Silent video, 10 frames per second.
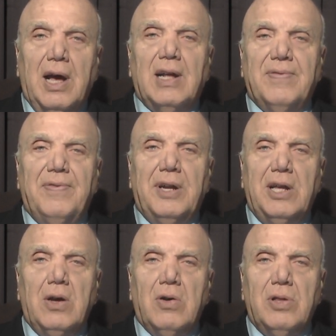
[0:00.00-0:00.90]
at
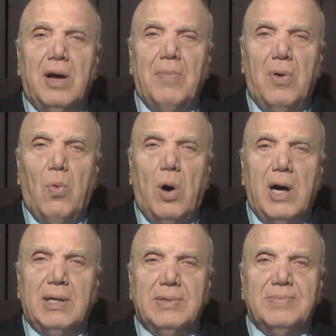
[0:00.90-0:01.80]
video number
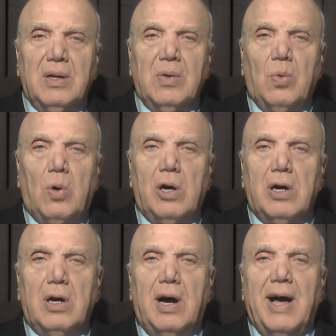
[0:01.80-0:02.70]
one,
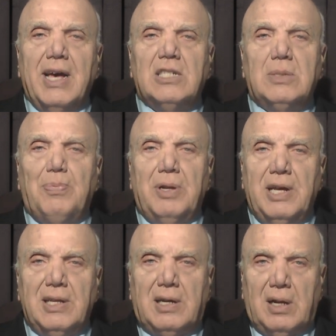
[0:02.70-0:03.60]
where I
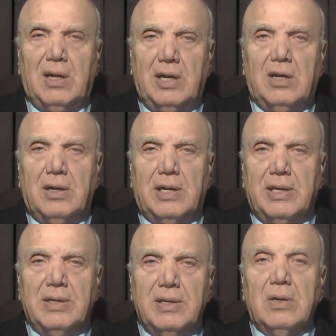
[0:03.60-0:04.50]
explain
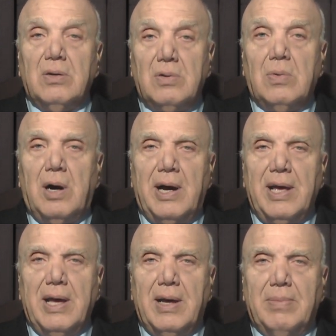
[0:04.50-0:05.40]
clearly who I
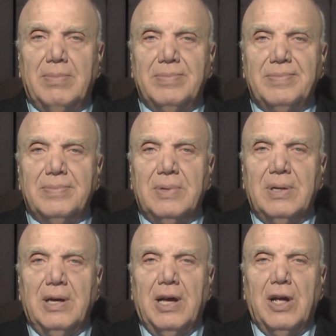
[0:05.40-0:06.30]
am
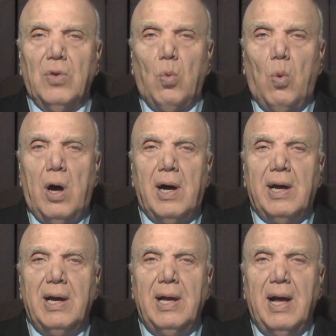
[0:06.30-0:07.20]
and
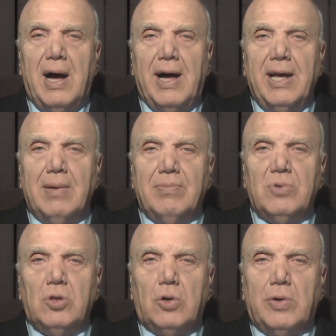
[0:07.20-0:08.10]
why I
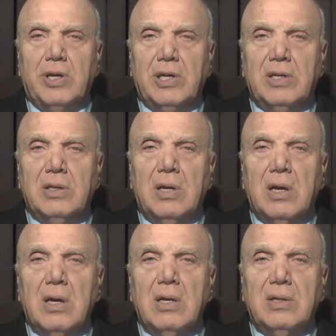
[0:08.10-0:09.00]
am doing
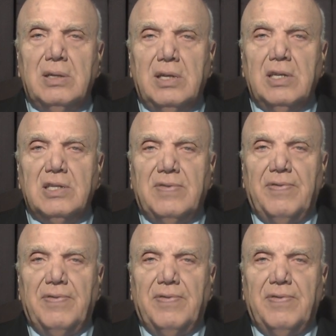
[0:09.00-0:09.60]
these